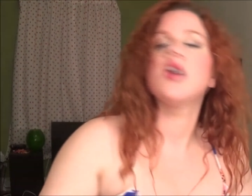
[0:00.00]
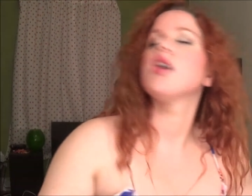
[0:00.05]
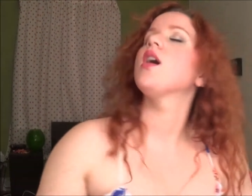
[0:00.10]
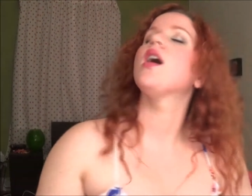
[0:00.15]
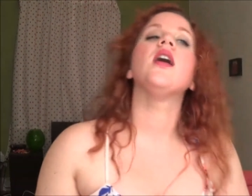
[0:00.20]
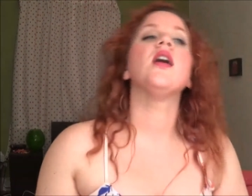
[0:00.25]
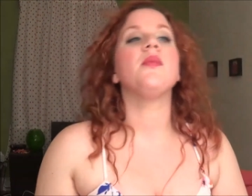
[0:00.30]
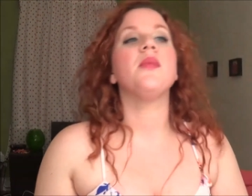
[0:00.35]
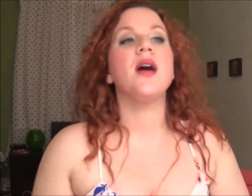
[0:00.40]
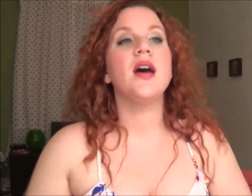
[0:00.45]

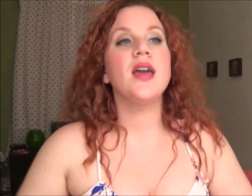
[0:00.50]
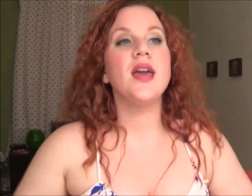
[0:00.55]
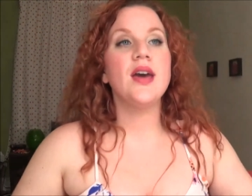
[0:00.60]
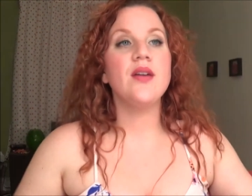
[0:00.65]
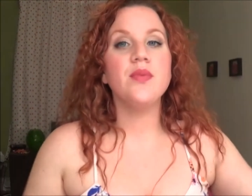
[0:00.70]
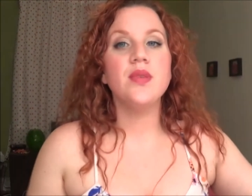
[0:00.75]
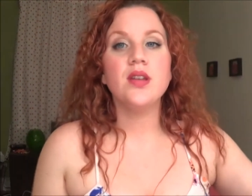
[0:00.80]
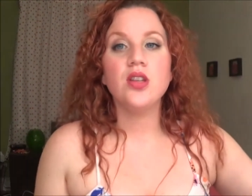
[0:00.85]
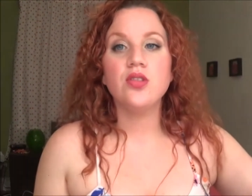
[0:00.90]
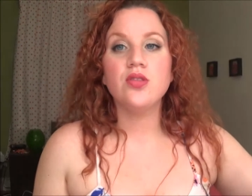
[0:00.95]
Um, I
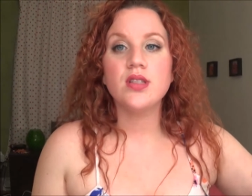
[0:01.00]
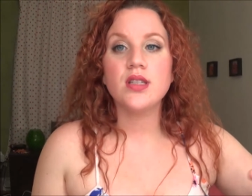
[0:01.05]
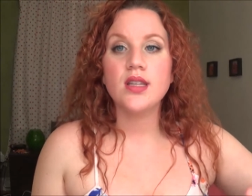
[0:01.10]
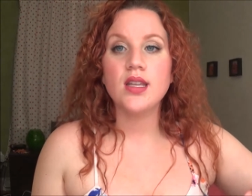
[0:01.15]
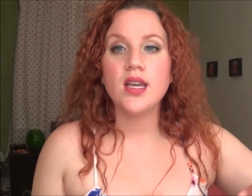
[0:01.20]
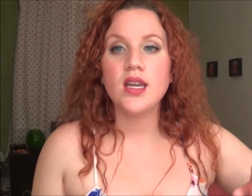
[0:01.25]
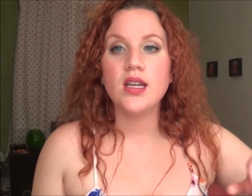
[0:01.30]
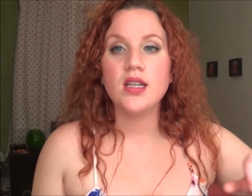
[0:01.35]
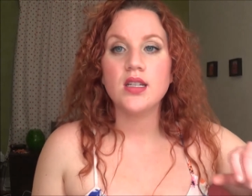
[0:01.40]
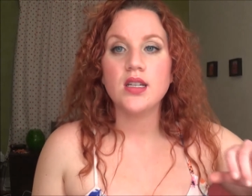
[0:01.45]
have been using
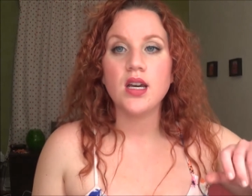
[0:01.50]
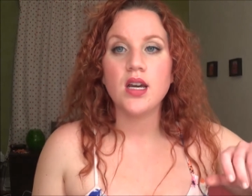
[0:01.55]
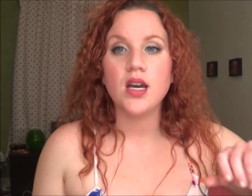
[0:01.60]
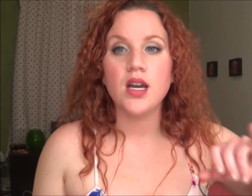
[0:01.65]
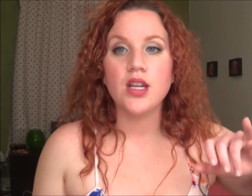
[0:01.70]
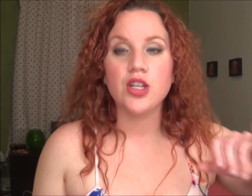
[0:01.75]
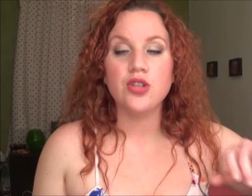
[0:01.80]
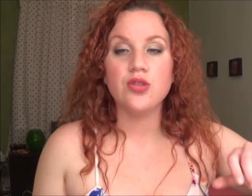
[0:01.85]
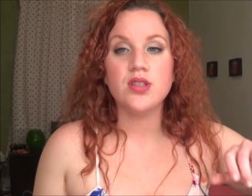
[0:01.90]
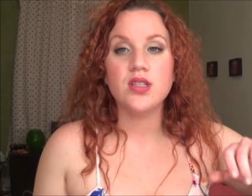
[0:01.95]
that.
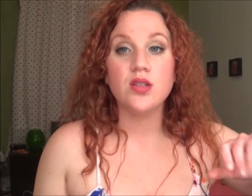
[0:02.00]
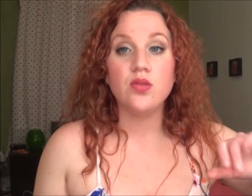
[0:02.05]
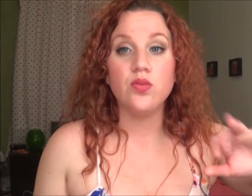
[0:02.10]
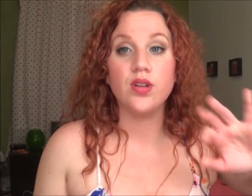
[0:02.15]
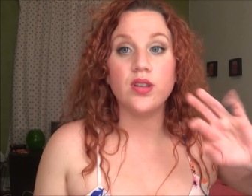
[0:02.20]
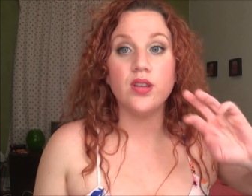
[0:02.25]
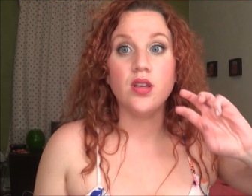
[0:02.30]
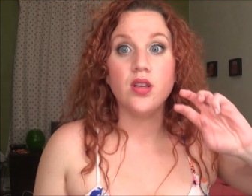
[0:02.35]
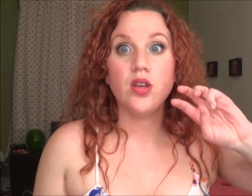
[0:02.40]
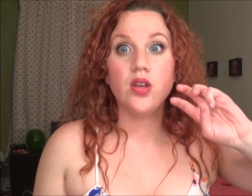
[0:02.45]
I used it
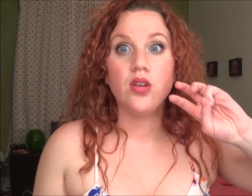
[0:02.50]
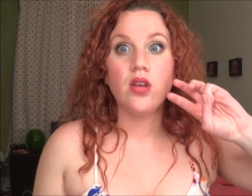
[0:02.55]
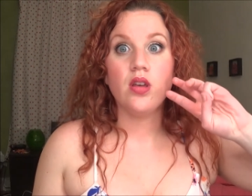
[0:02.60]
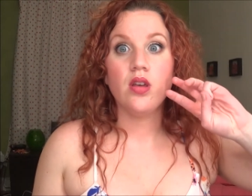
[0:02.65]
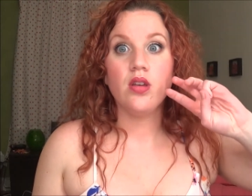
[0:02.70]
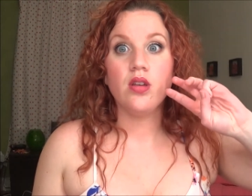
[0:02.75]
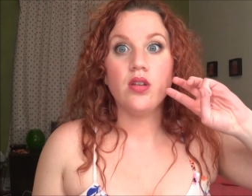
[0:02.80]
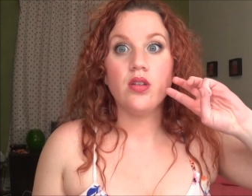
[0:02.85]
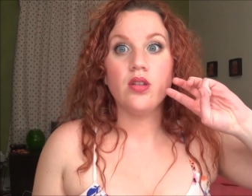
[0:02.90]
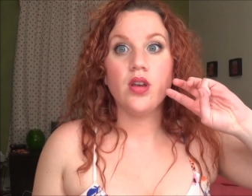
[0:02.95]
with
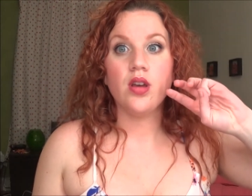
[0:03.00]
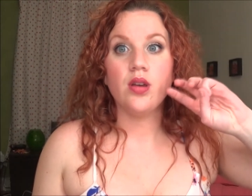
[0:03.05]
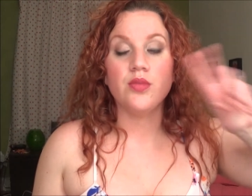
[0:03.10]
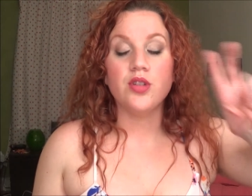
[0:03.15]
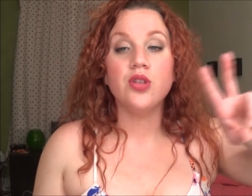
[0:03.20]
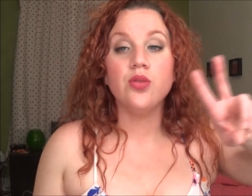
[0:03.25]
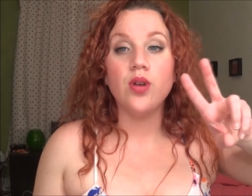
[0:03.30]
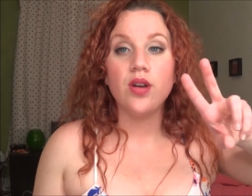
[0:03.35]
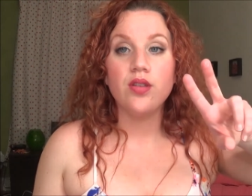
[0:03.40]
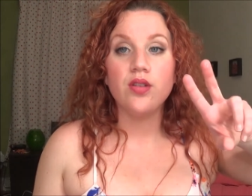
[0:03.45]
um,
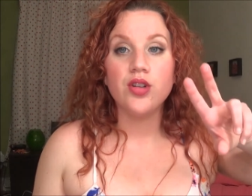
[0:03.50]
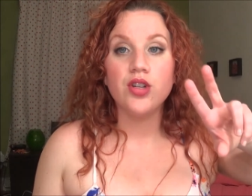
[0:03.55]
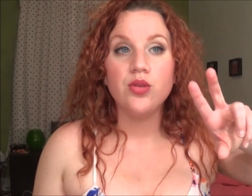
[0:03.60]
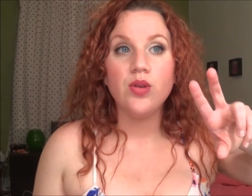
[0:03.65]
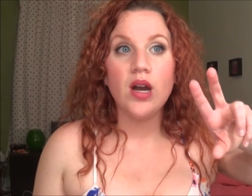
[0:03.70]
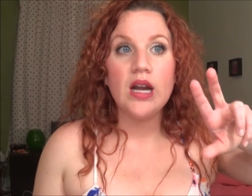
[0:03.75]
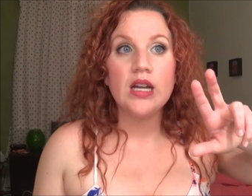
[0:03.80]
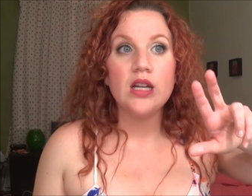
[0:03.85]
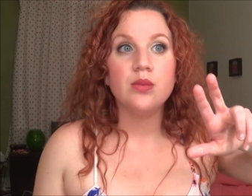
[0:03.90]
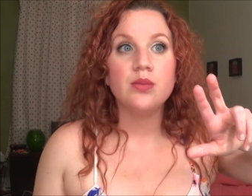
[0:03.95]
two other new
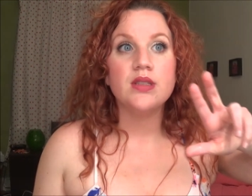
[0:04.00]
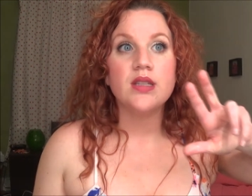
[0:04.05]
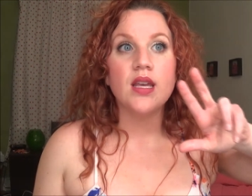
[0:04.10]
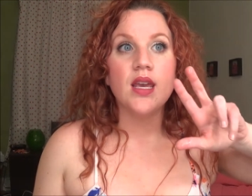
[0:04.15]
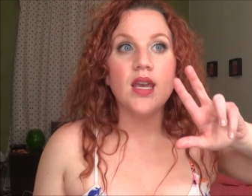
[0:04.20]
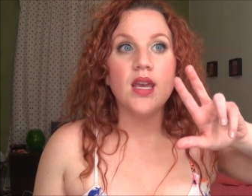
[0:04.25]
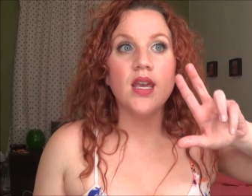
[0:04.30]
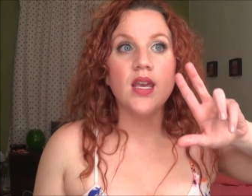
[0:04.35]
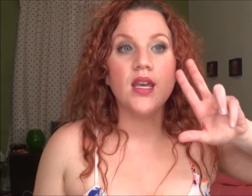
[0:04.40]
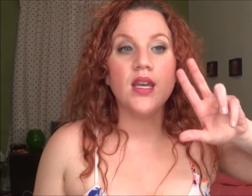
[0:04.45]
items,
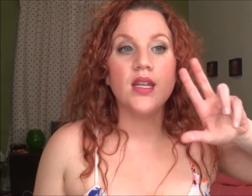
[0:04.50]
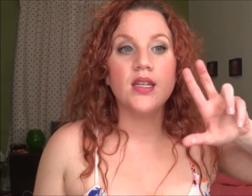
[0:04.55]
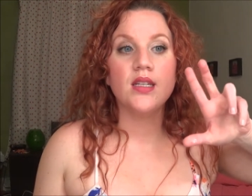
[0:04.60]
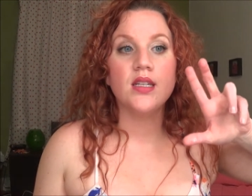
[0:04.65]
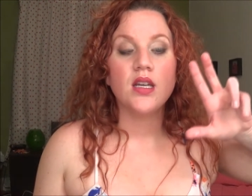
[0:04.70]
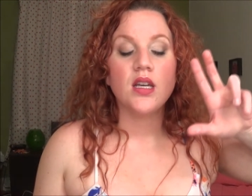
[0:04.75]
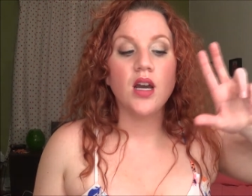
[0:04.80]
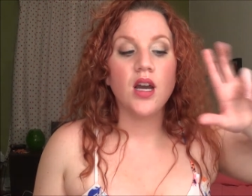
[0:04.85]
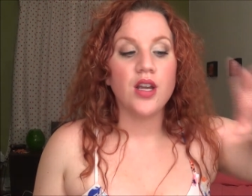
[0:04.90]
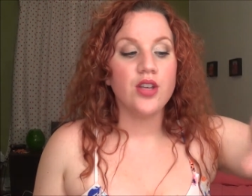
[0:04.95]
and
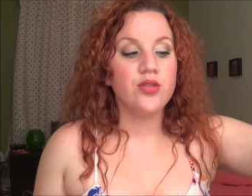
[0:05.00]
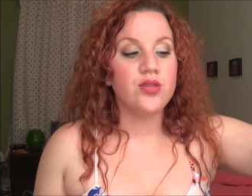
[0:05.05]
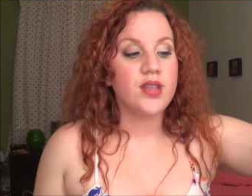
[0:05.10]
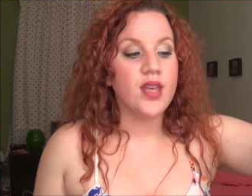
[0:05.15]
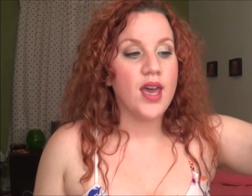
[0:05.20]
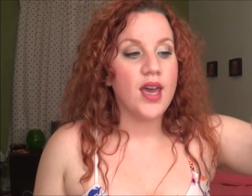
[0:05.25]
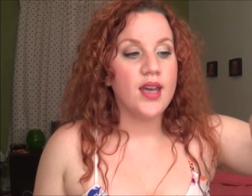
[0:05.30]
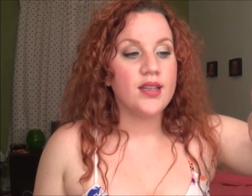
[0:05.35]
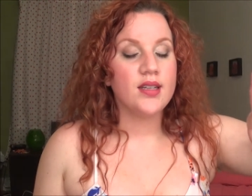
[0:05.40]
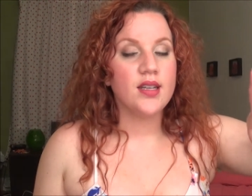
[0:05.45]
I used
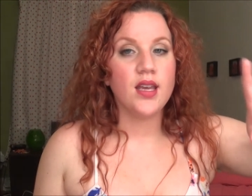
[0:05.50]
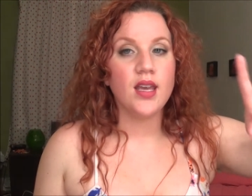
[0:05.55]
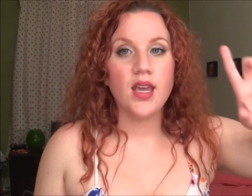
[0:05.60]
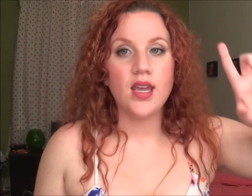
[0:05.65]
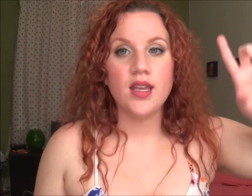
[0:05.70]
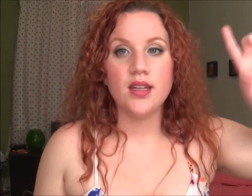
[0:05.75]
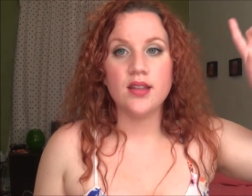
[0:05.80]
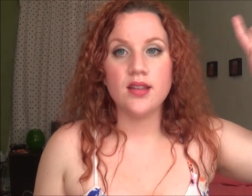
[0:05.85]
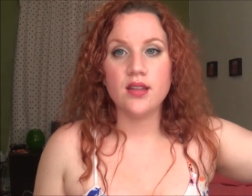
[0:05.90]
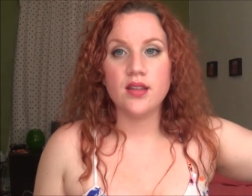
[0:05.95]
that
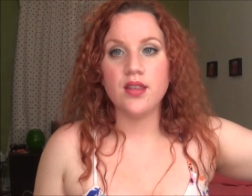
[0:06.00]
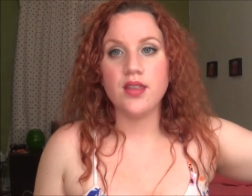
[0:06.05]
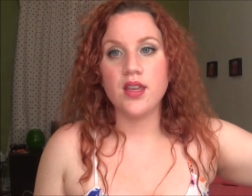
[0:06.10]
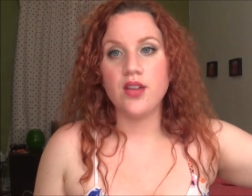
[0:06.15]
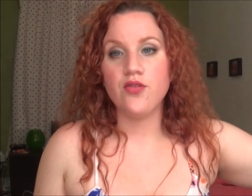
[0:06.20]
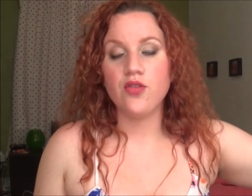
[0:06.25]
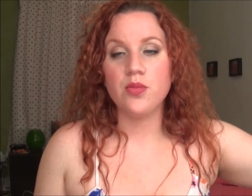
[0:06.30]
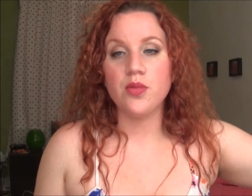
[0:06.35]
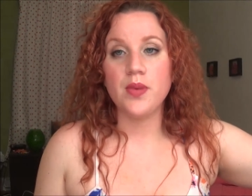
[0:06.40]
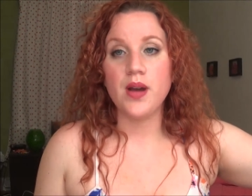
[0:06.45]
and the
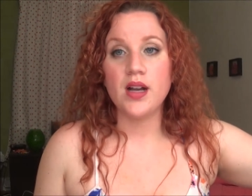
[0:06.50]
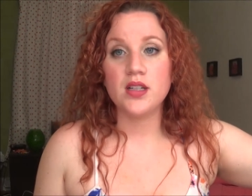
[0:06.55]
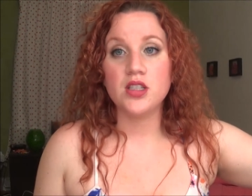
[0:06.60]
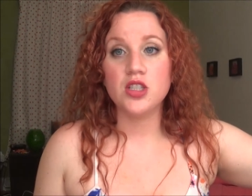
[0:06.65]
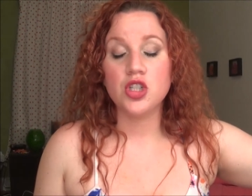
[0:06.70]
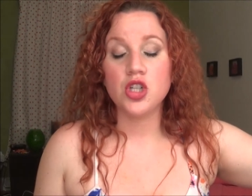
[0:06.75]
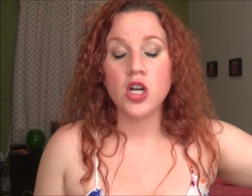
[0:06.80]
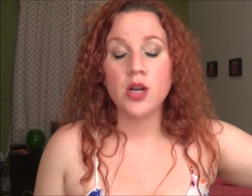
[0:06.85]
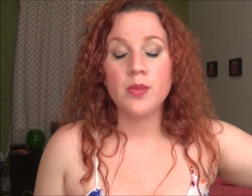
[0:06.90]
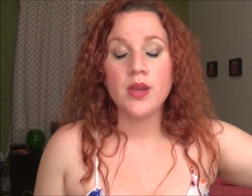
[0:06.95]
thing from the
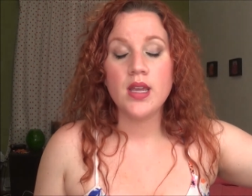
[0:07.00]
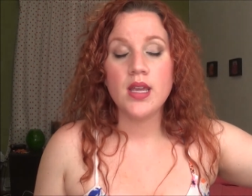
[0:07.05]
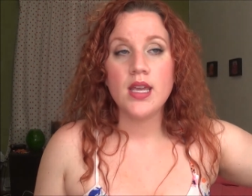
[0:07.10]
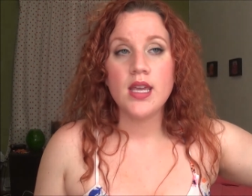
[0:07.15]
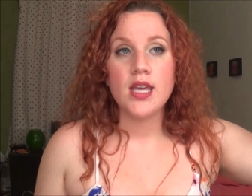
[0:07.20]
BoxyCharm.